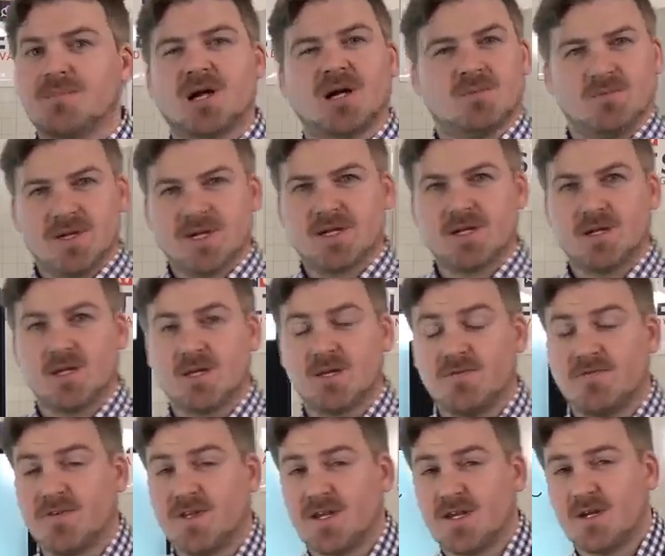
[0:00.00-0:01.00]
I'll make another
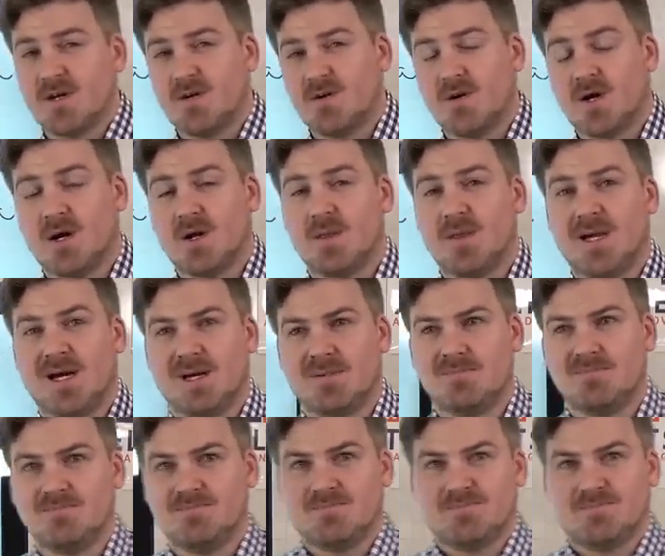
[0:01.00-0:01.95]
video on that